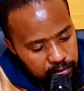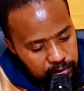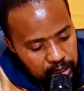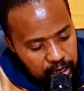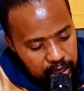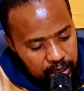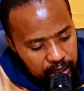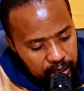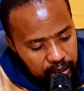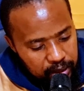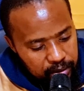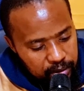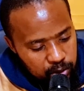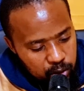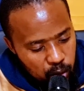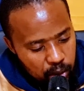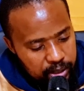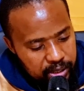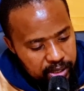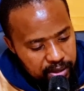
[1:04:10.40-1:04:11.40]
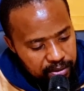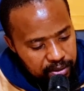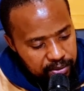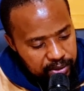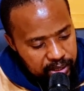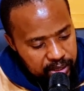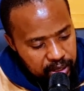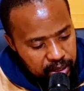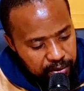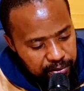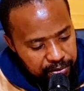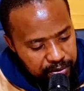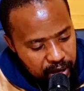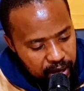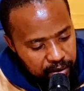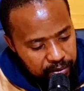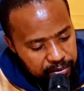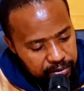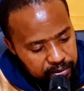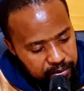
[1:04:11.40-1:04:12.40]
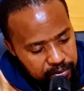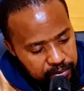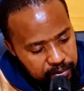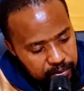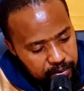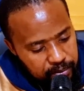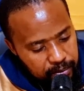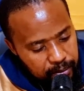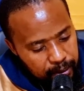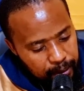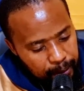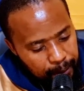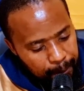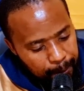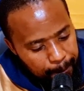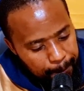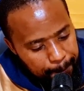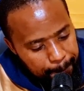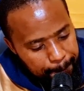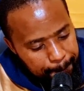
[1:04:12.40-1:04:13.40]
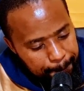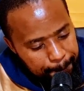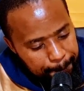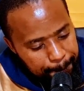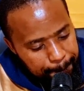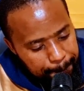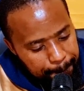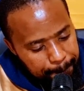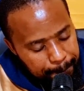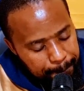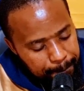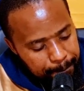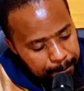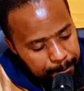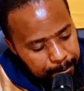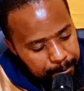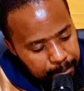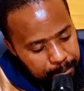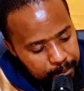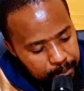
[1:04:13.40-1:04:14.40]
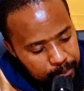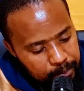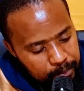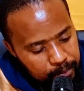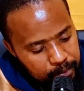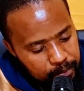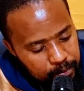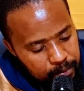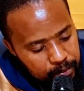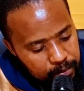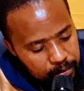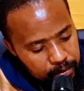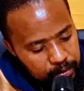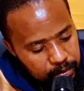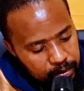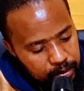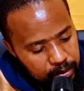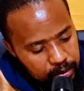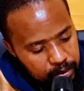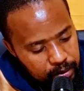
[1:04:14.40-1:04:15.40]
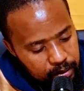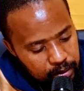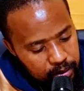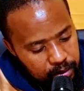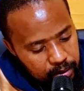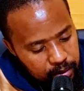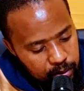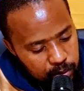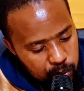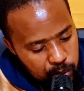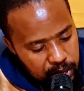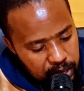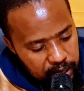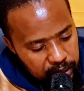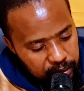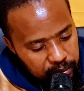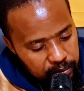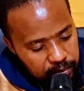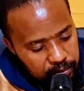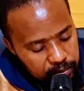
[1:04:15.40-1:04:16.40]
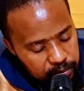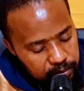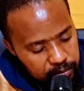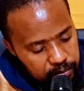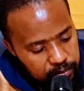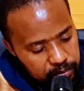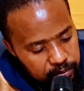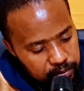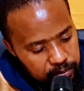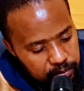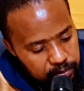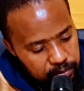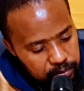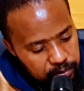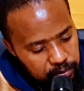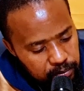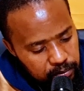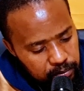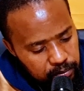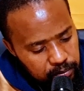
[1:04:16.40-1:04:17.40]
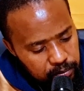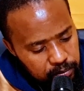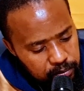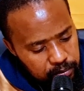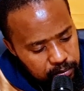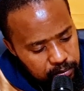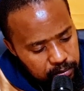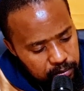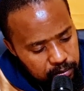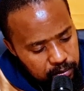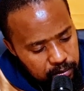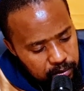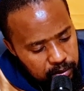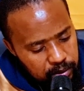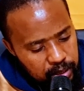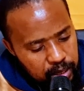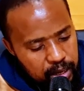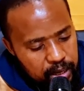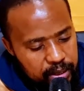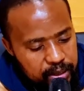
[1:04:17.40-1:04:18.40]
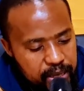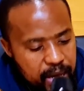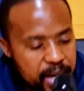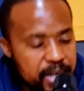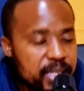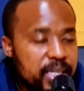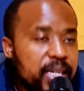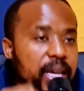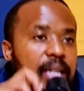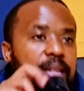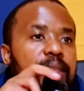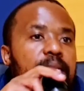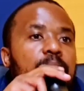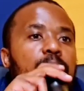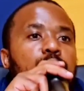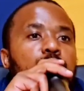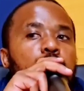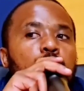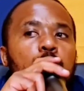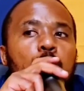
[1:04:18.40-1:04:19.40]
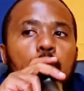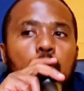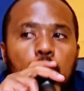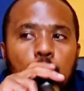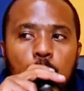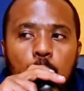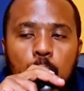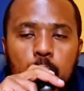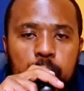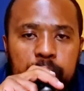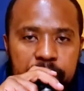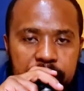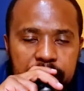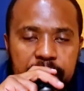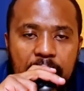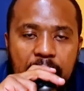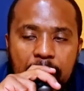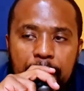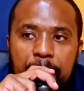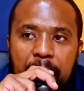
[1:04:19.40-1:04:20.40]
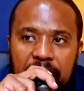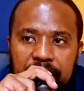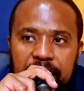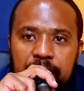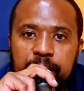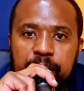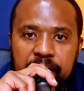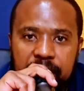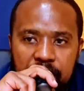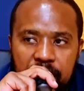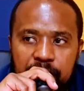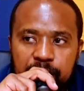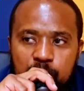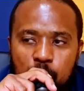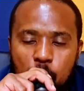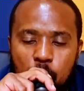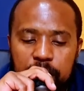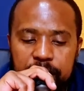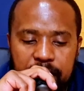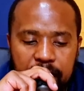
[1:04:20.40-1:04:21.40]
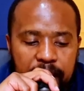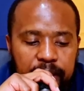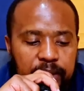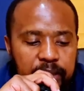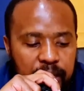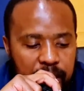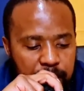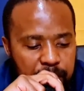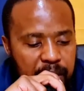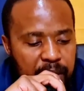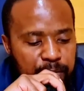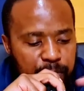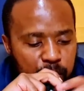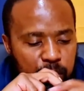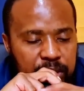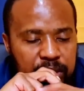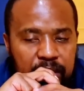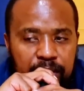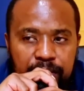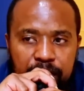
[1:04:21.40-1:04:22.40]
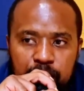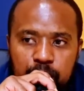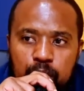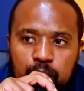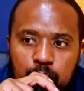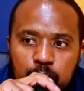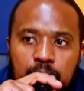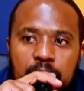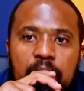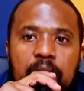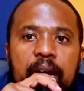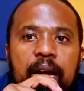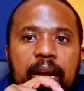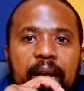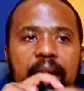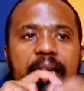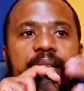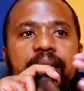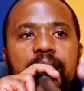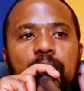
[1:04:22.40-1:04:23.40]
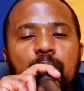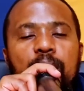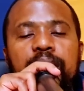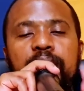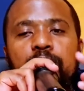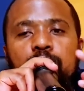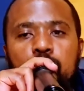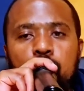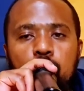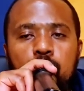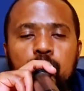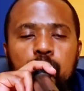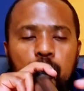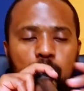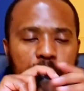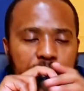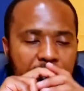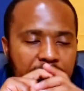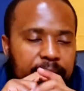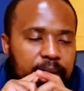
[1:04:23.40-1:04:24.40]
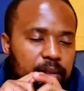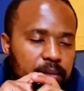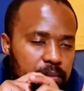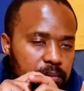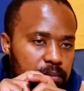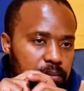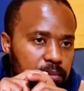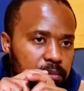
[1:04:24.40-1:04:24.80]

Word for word: We are reading John 7 verse 35. The book of John chapter 7 verse 35. Read. Then said the Jews among themselves. Then said the Jews among themselves. Hold that, Jeremiah 14 verse 2. Let's see what the Jews look like.